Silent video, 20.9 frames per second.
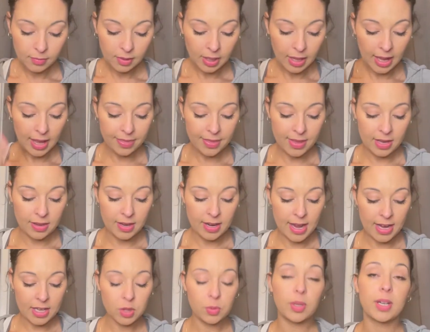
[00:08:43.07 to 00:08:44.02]
And then the
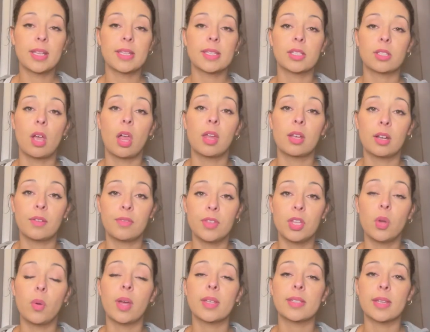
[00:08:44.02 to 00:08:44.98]
next one is Stalin of
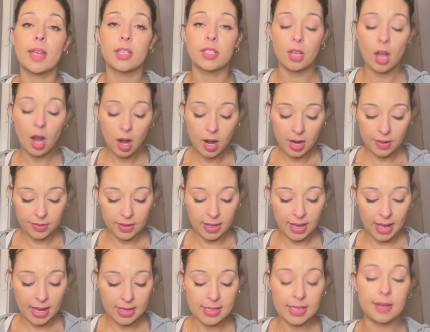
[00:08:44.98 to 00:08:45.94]
the USSR and the
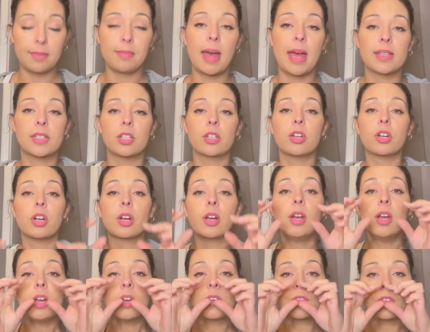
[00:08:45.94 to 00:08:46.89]
Katyn Massacre.
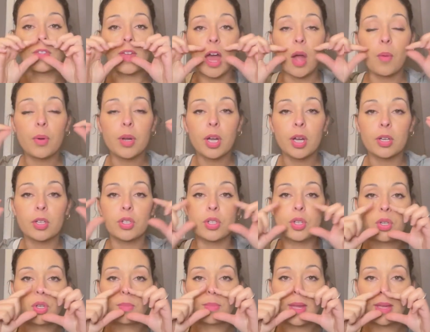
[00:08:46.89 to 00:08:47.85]
For that, we're going
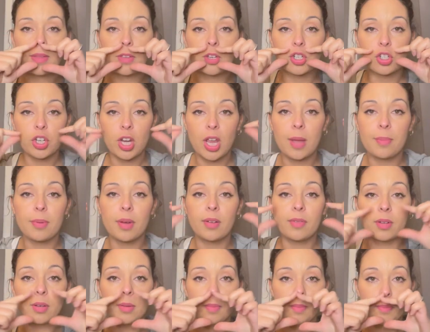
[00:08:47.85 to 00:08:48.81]
to make the shape of
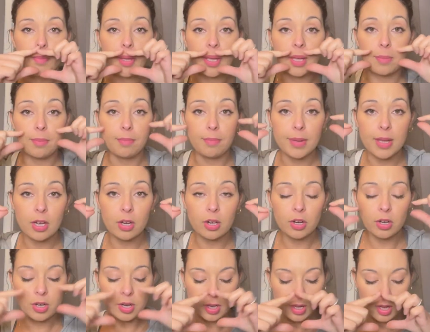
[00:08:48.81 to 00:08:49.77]
a big
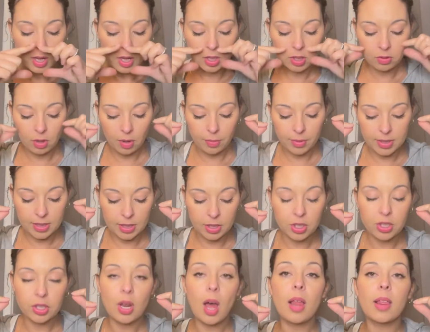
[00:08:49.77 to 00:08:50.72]
beard to represent
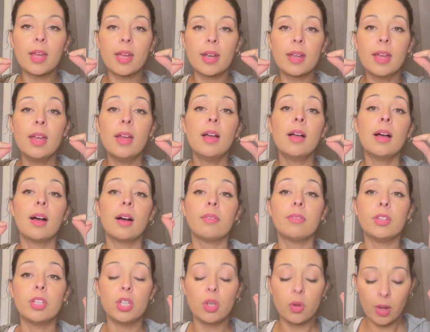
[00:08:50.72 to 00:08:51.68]
Stalin of
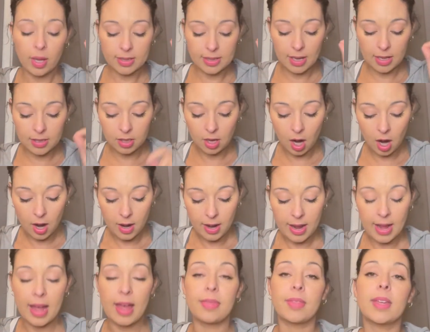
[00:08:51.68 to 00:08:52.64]
the USSR
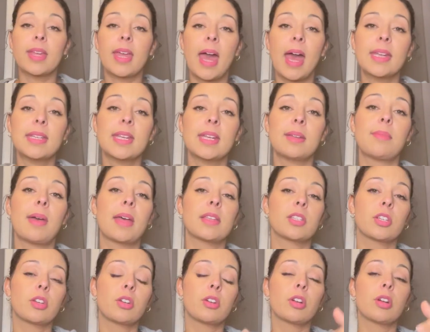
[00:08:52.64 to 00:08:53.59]
and the Katyn
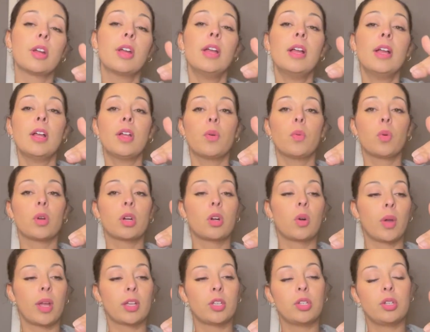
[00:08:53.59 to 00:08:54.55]
Massacre. We're
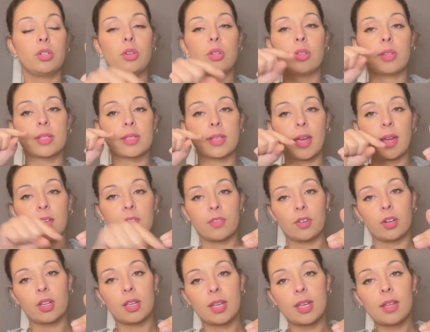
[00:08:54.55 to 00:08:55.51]
going to do the sign
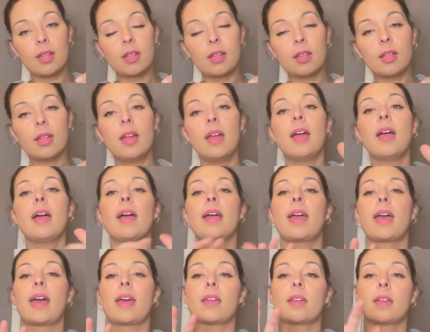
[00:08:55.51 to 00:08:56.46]
for kill
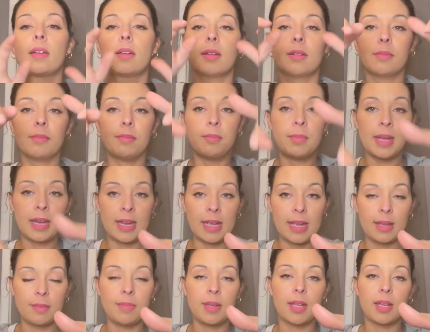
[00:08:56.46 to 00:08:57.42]
and
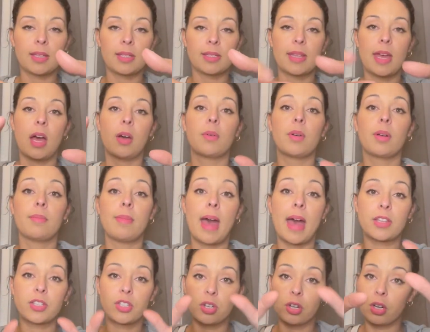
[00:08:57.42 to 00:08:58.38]
many because that a
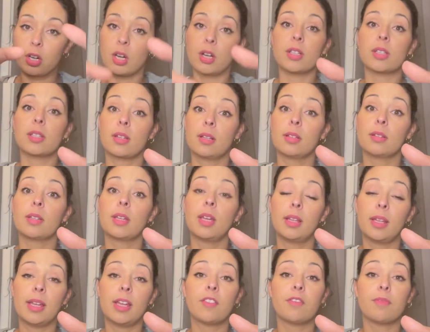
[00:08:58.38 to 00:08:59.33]
massacre is a
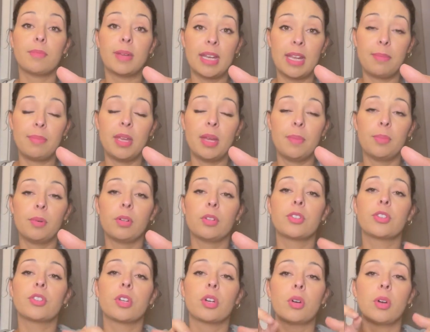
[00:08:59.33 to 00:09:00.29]
killing of many people
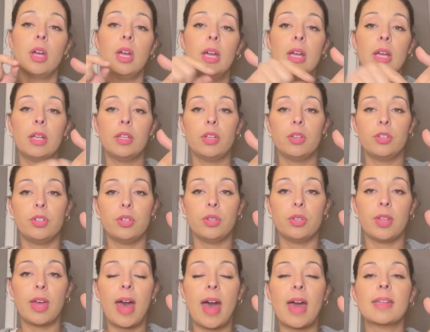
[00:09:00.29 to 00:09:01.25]
so you do
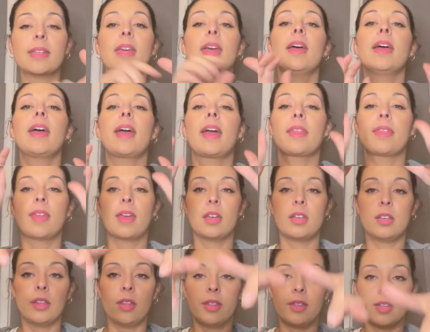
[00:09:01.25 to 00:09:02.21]
that and
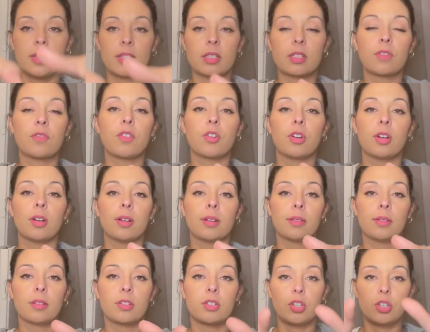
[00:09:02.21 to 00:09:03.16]
then this for
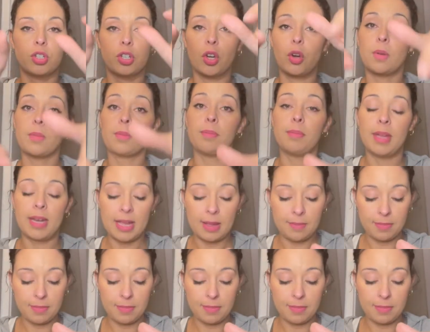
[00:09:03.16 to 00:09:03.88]
to show many